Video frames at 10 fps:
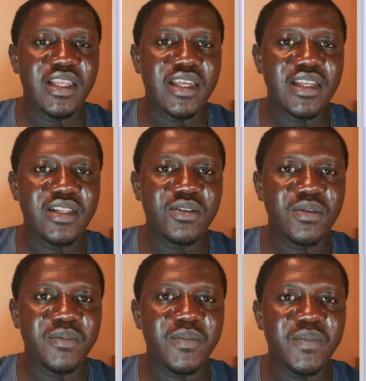and
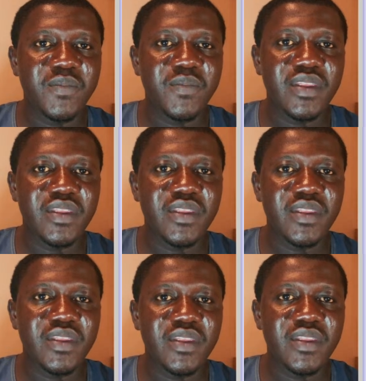we are
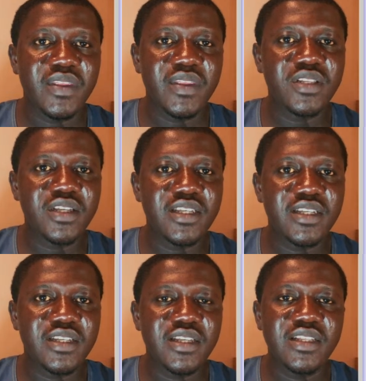ready to take
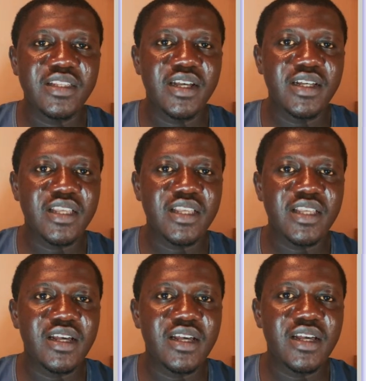
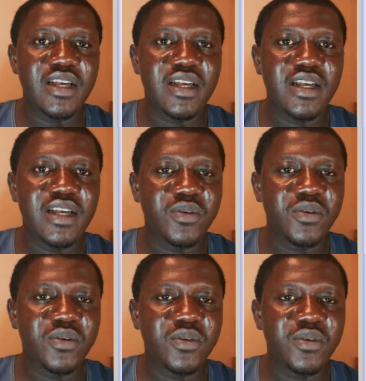to answer you.
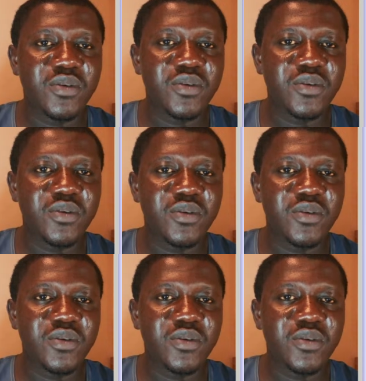
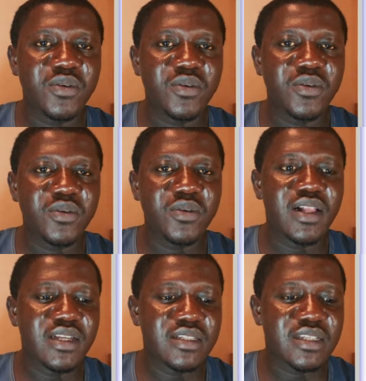The tutorial
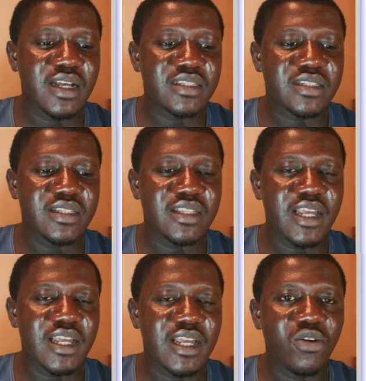ends at
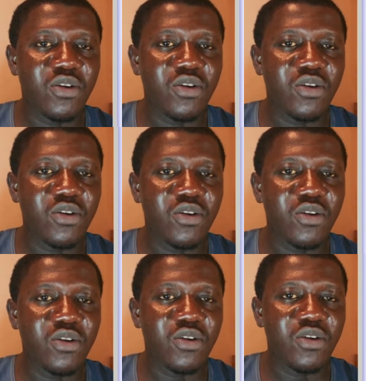9:00 p.m.
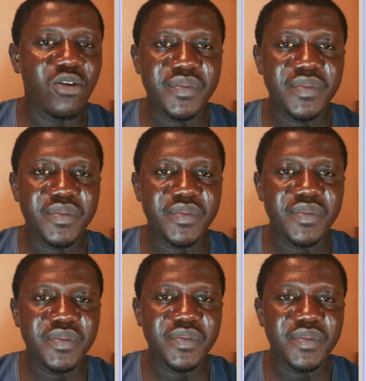
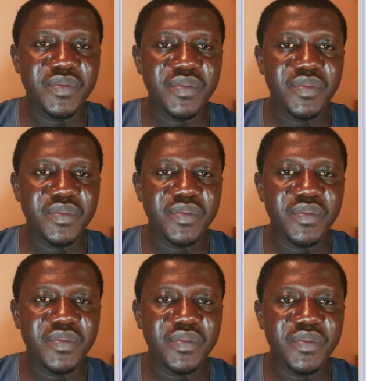as you
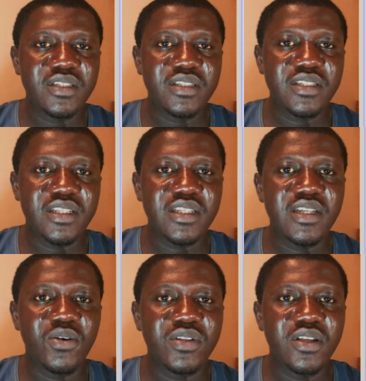notice
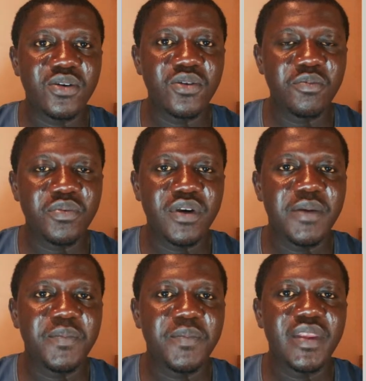on the group,
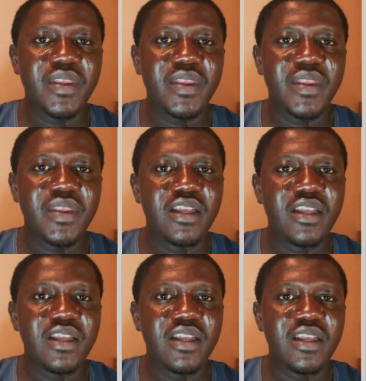and if you
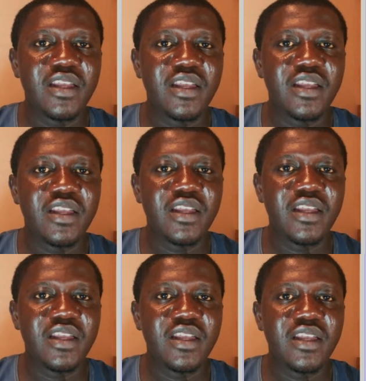have any
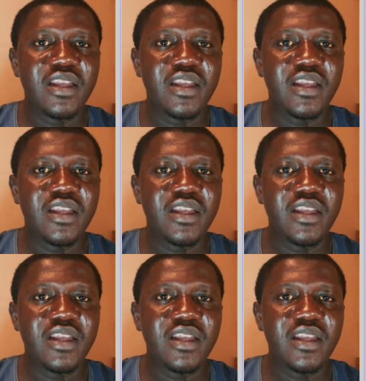question,